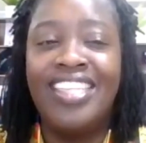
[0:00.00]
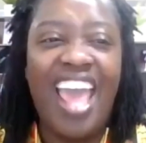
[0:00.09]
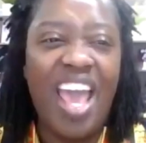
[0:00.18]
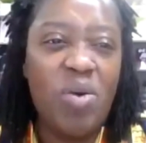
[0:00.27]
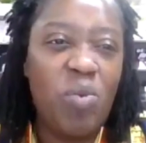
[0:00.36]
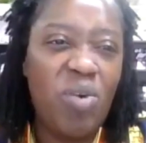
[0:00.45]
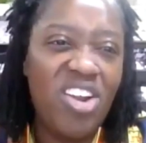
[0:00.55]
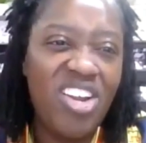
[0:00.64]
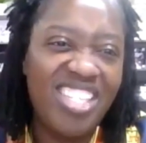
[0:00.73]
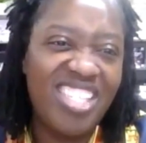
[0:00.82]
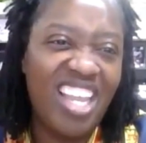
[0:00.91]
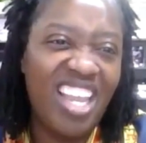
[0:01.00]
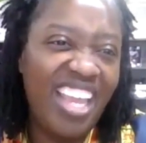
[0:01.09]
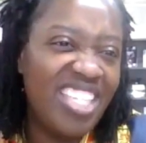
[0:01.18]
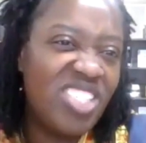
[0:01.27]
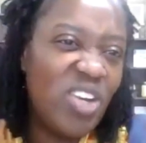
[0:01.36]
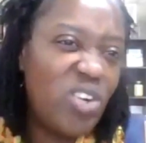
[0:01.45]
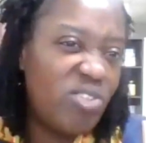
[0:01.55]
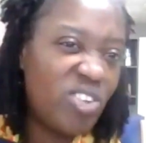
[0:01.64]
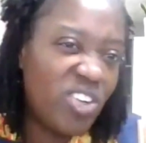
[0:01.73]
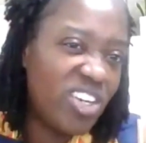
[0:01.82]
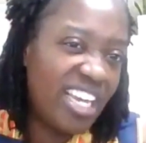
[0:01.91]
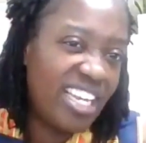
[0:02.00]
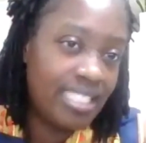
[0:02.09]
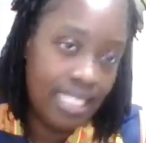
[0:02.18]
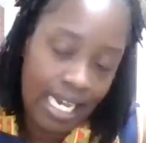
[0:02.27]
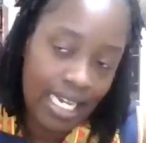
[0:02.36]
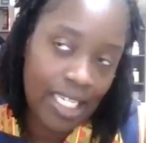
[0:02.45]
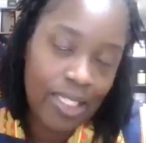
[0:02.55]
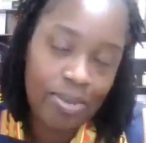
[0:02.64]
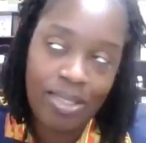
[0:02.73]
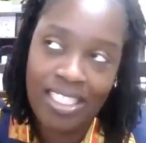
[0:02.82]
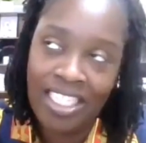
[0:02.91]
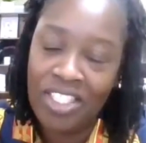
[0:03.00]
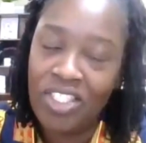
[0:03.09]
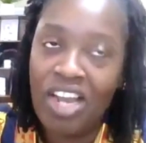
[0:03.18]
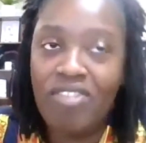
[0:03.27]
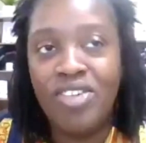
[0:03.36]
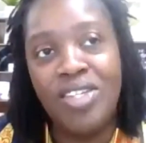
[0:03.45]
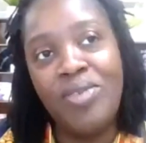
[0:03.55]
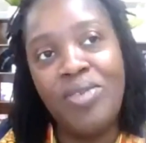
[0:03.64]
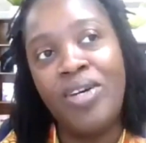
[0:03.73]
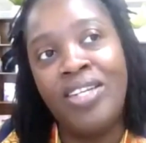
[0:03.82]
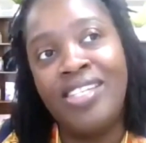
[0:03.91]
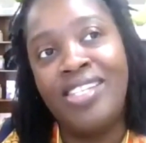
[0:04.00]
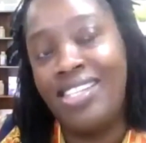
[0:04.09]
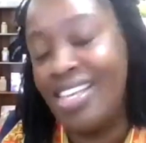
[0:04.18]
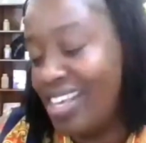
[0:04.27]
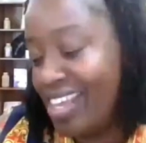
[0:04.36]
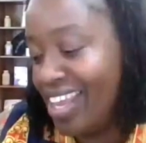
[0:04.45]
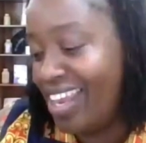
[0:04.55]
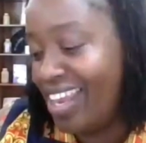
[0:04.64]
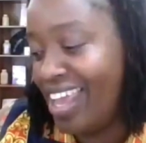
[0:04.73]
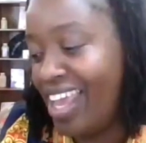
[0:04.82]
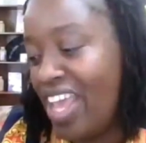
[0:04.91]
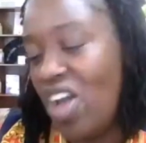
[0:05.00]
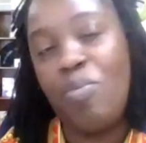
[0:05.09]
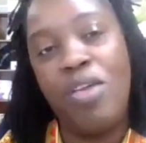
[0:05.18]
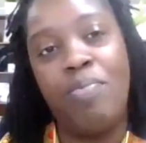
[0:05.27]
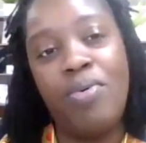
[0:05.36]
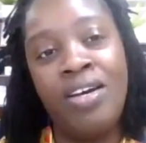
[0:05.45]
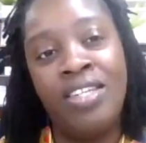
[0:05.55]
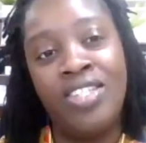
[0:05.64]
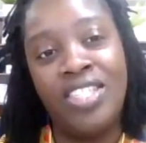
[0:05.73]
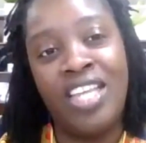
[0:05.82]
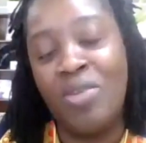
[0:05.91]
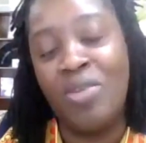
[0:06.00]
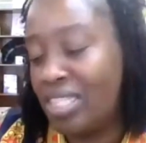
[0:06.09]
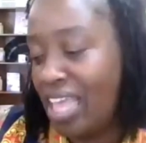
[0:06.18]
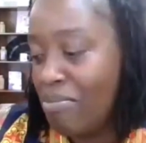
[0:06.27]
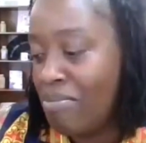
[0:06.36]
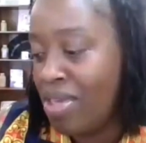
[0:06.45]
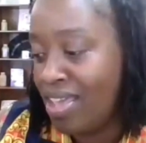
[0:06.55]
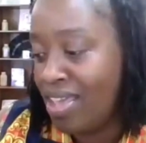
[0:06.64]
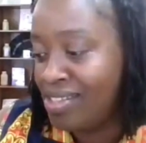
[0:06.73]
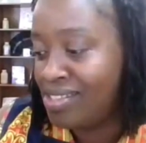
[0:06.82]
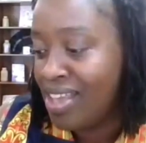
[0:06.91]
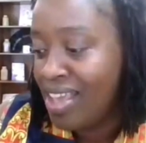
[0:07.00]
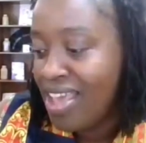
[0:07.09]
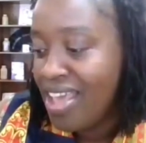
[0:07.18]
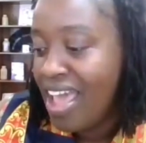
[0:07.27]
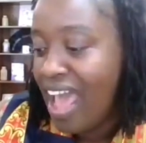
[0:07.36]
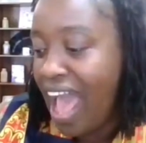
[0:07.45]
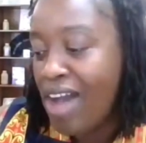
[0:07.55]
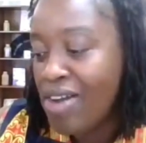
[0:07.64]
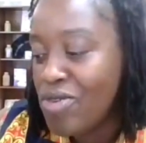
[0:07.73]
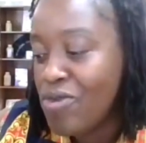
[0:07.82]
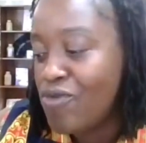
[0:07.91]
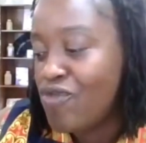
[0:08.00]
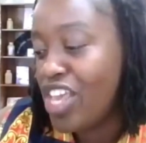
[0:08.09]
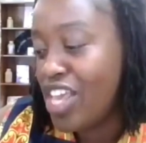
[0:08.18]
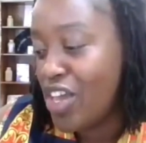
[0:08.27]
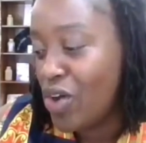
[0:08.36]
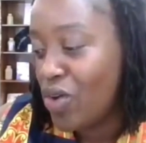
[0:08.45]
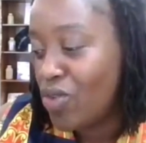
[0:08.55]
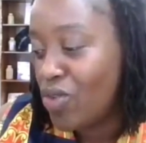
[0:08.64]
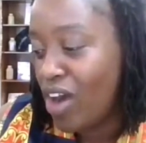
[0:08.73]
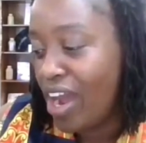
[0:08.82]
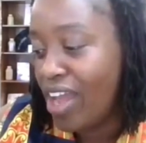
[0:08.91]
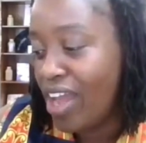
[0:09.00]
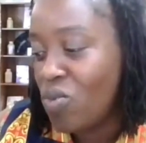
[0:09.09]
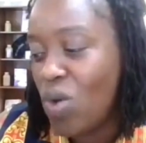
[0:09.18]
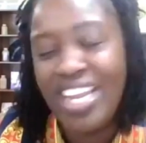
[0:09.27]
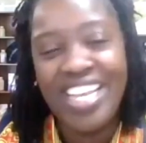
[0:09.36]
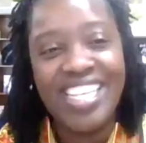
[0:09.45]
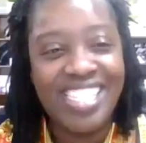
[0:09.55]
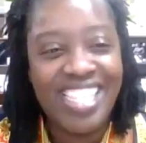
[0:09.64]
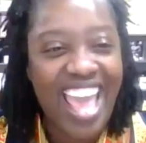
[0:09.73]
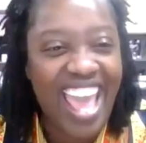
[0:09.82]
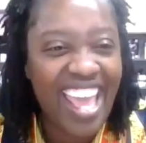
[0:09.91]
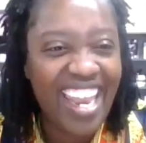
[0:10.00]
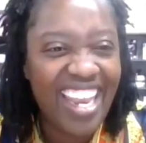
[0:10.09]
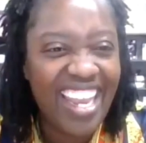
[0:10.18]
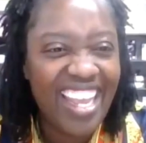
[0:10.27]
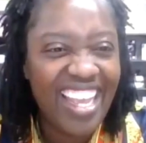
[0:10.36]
That word is glazed over at times. And so I really want to sit in it and help people understand what that means, how you feel, right? What is that?